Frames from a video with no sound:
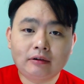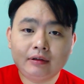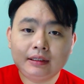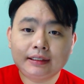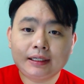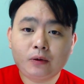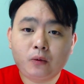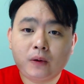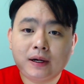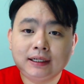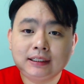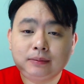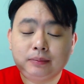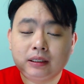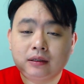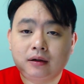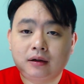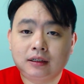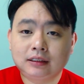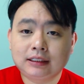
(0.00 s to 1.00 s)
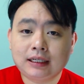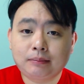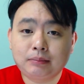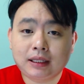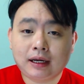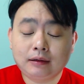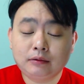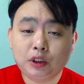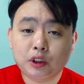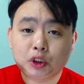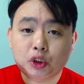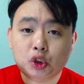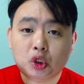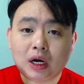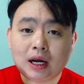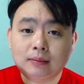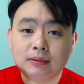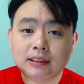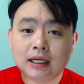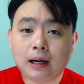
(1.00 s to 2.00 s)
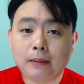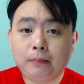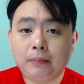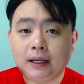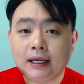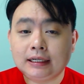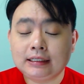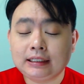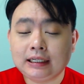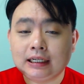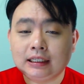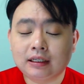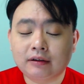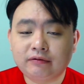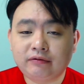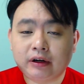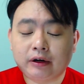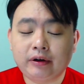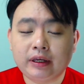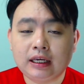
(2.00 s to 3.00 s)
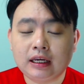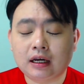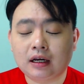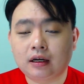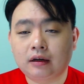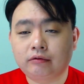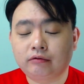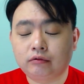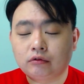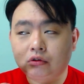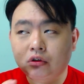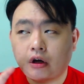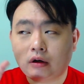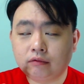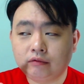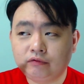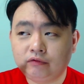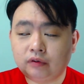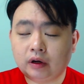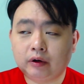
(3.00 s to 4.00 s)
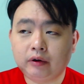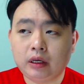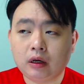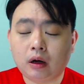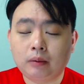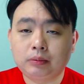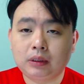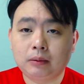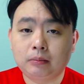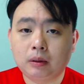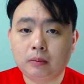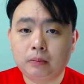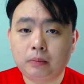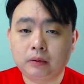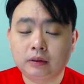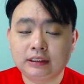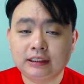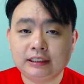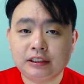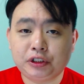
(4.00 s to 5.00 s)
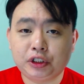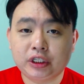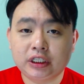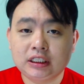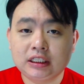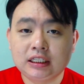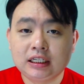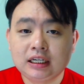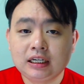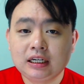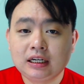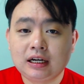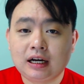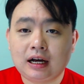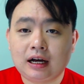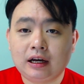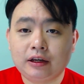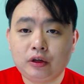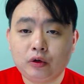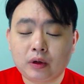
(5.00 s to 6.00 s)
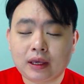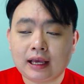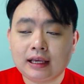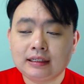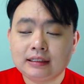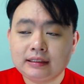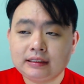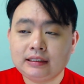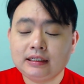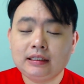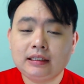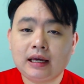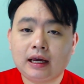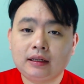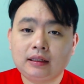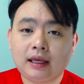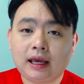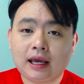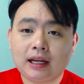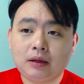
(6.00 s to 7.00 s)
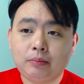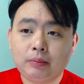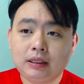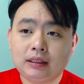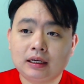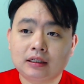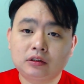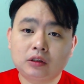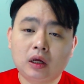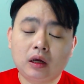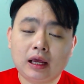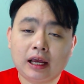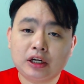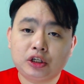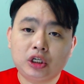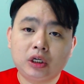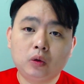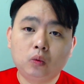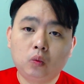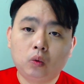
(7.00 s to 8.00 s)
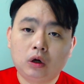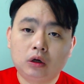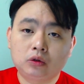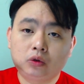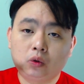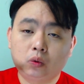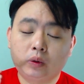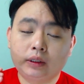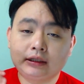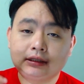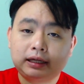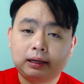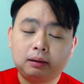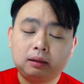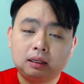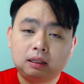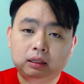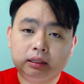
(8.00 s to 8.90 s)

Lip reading: reason why is because sometimes your traps are placed in a very not very optimum position. You can see that the enemy does not actually walk towards that